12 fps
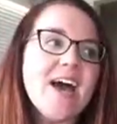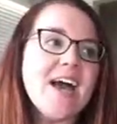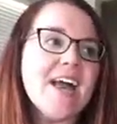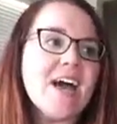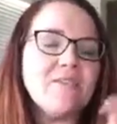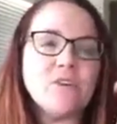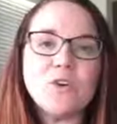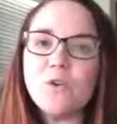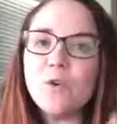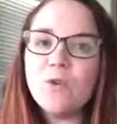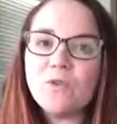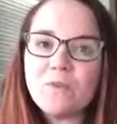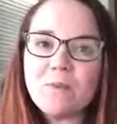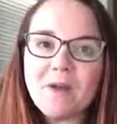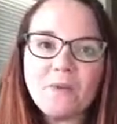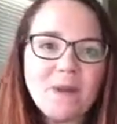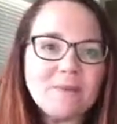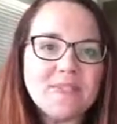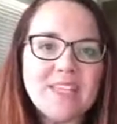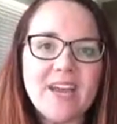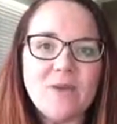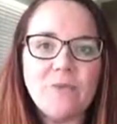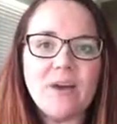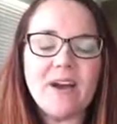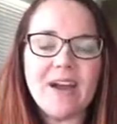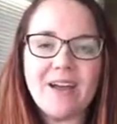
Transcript: I have a goal for my website where